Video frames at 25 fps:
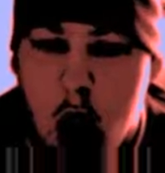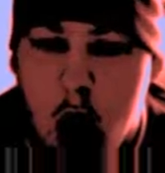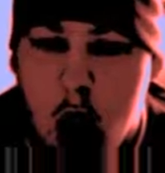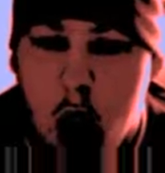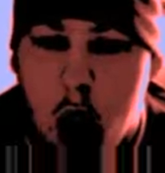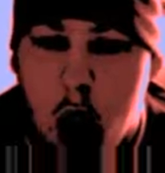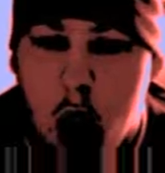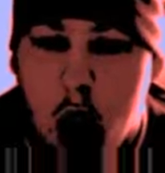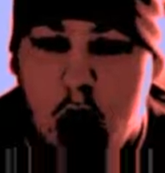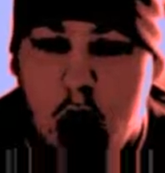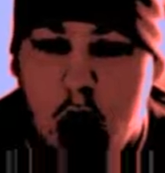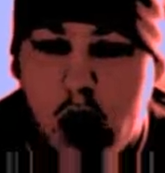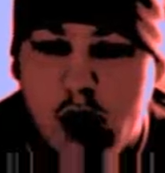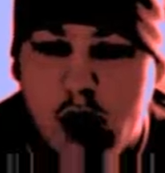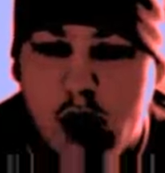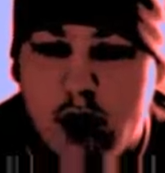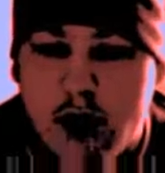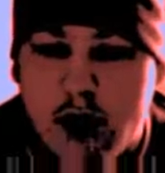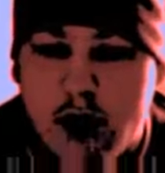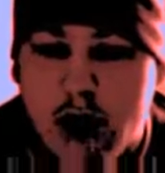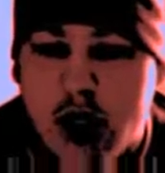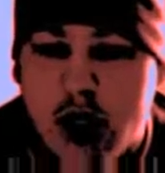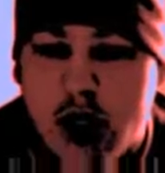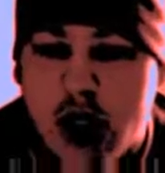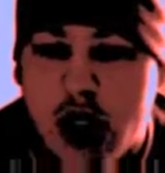Welcome
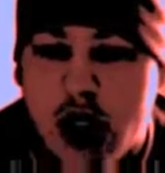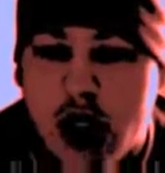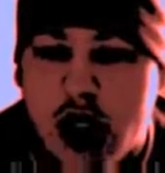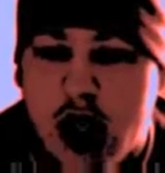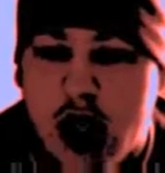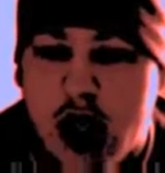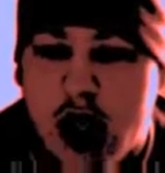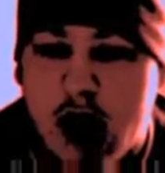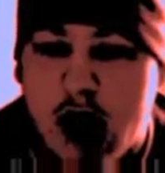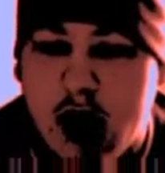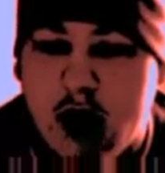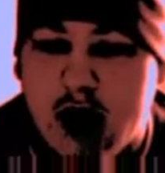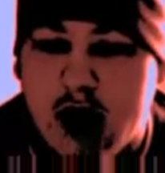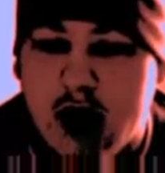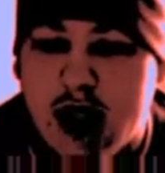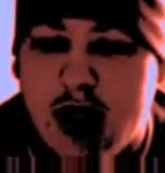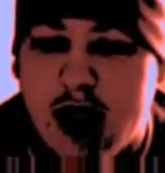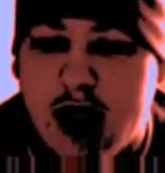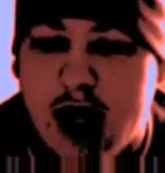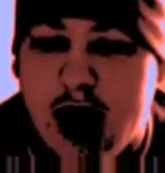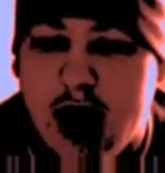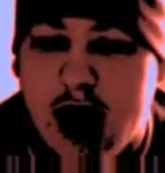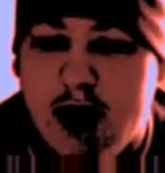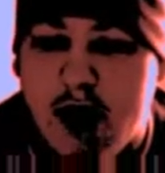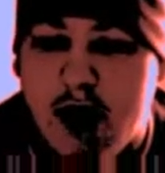to the channel of
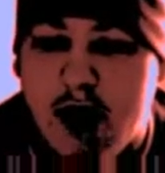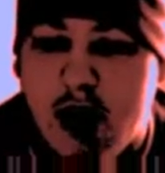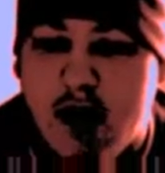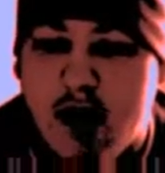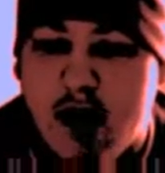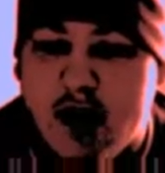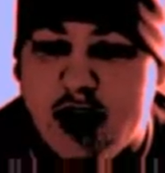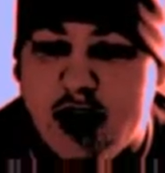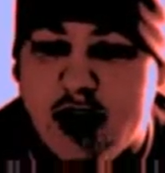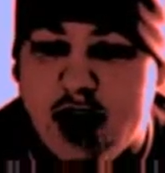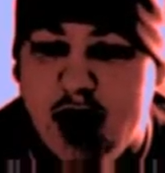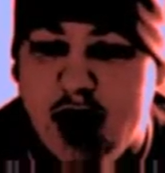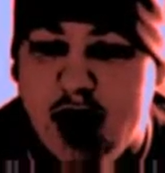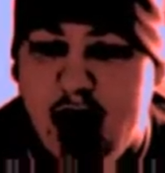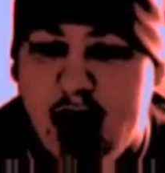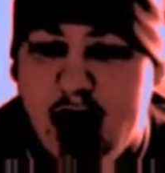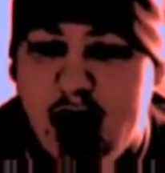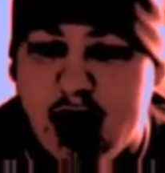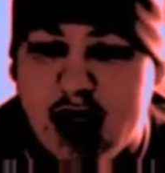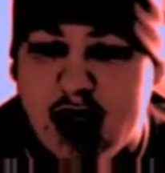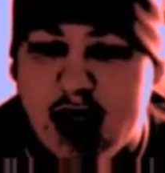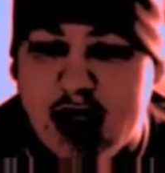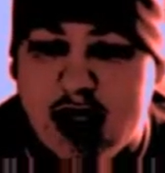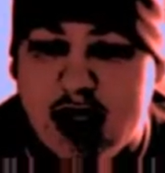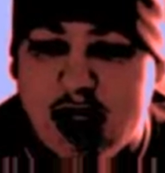
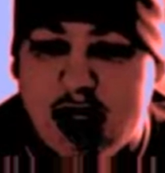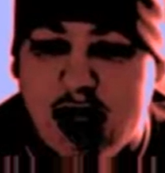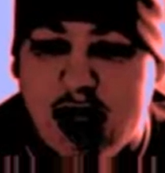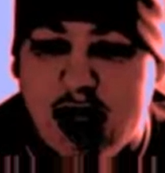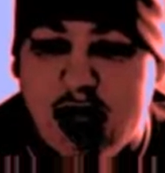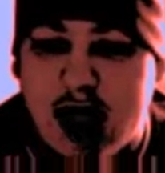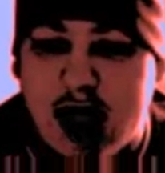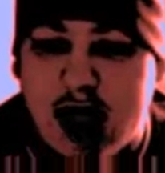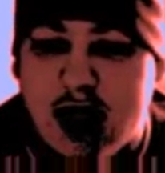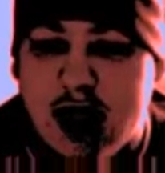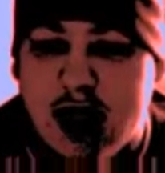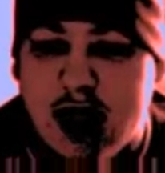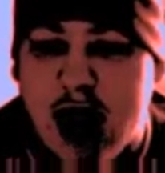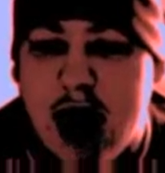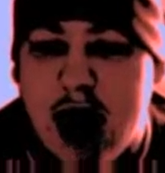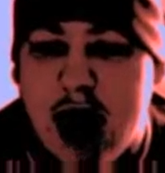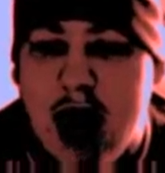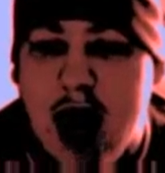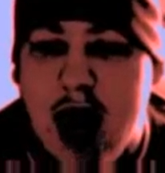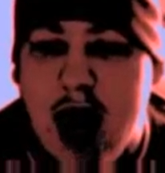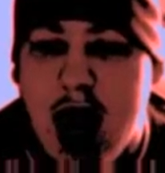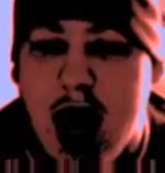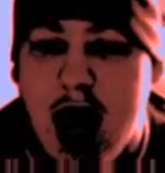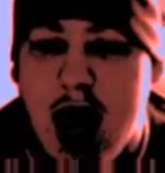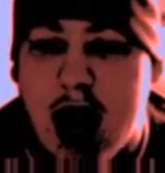CelebriFC86,
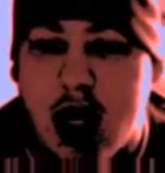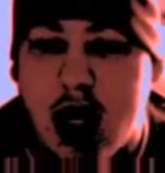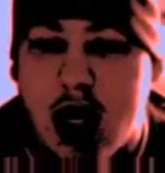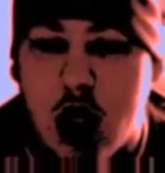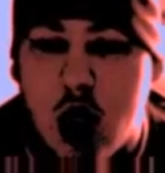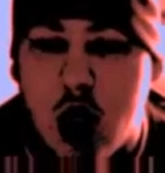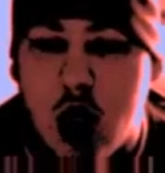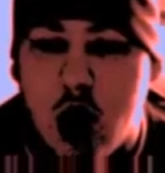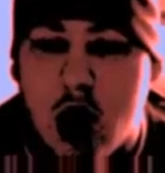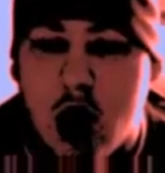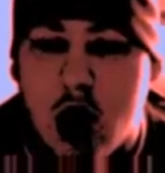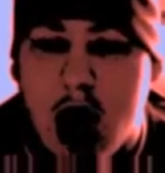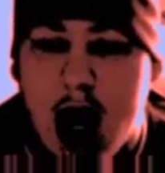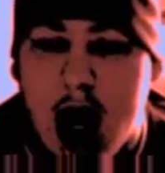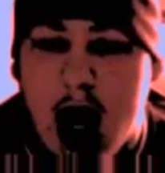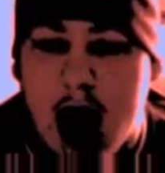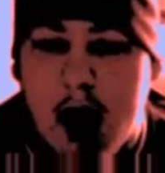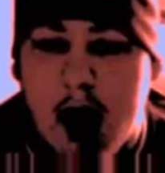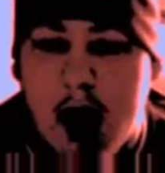a UK